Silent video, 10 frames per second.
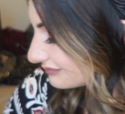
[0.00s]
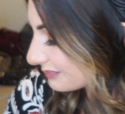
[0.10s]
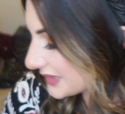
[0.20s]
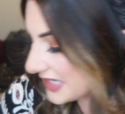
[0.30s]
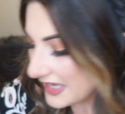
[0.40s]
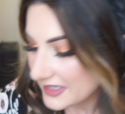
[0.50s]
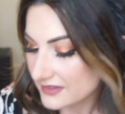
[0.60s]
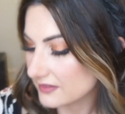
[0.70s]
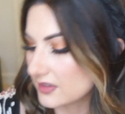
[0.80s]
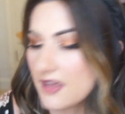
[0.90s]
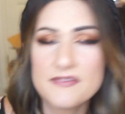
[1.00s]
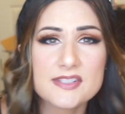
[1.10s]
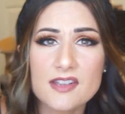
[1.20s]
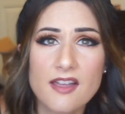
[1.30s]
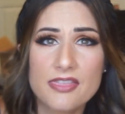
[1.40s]
but yeah, love
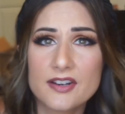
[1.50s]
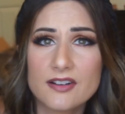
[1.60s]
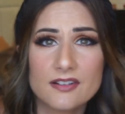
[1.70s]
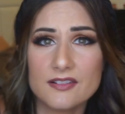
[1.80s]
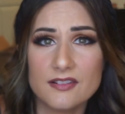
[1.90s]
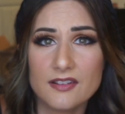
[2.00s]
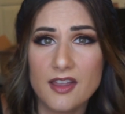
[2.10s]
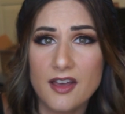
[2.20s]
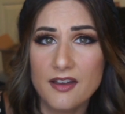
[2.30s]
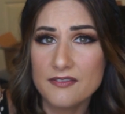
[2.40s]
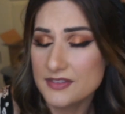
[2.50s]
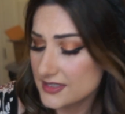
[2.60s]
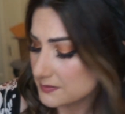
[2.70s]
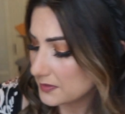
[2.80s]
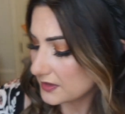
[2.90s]
this author, love
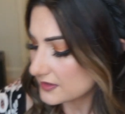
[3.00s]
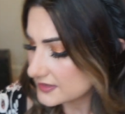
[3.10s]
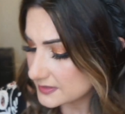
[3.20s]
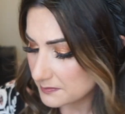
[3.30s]
these books,